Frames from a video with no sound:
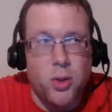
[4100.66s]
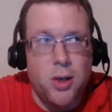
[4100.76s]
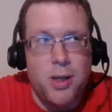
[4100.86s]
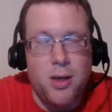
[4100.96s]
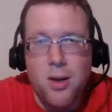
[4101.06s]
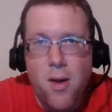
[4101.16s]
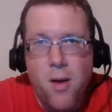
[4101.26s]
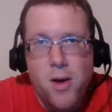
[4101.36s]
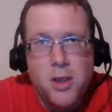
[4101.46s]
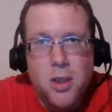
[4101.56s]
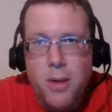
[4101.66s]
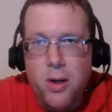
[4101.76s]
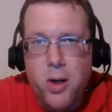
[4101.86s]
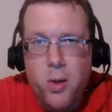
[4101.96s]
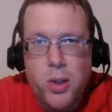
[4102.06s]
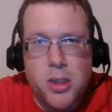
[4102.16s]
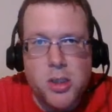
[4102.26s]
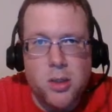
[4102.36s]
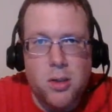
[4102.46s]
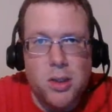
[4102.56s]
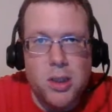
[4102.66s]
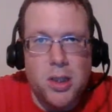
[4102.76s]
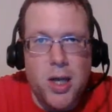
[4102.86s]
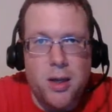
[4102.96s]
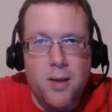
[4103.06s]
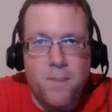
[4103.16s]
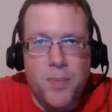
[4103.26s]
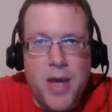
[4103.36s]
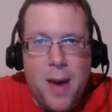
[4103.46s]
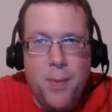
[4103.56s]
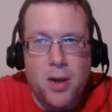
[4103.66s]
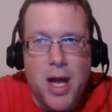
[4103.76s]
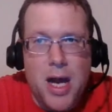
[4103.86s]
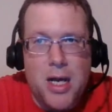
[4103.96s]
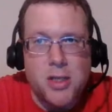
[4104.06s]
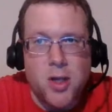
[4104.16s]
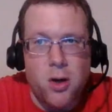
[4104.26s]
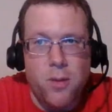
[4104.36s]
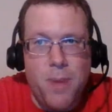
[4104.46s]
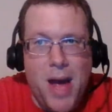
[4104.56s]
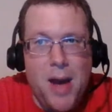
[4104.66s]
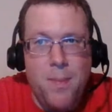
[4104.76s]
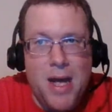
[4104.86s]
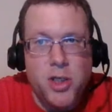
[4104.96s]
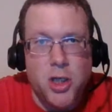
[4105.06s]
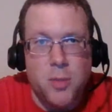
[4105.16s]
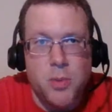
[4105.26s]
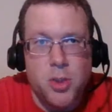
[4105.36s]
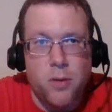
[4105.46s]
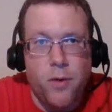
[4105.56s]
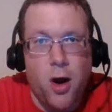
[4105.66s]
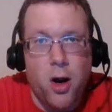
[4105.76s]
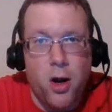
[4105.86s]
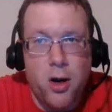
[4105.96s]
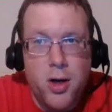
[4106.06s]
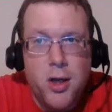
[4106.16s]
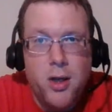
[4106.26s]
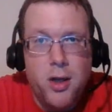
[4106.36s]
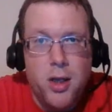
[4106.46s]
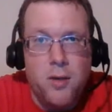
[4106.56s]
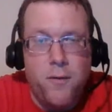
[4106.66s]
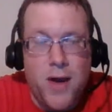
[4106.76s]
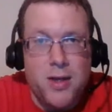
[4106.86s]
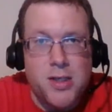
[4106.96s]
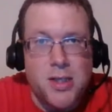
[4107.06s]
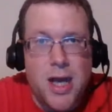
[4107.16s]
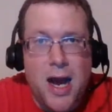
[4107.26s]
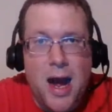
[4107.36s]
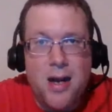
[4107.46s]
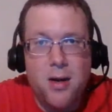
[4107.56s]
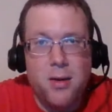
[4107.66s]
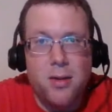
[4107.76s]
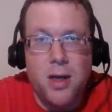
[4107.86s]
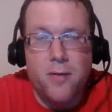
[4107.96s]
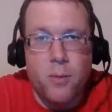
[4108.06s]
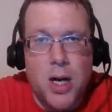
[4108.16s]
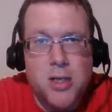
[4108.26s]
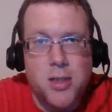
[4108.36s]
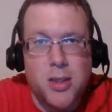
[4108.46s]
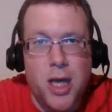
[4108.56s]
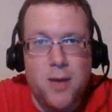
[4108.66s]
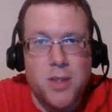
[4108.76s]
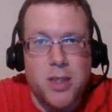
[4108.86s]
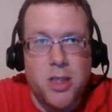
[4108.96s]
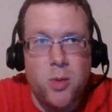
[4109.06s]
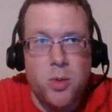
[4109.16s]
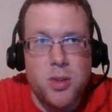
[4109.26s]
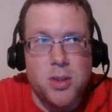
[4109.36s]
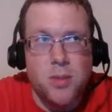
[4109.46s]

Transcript: And, Mariota has certainly, like, capitalized on bad matchups so far in fantasy. I didn't think from watching the games that he was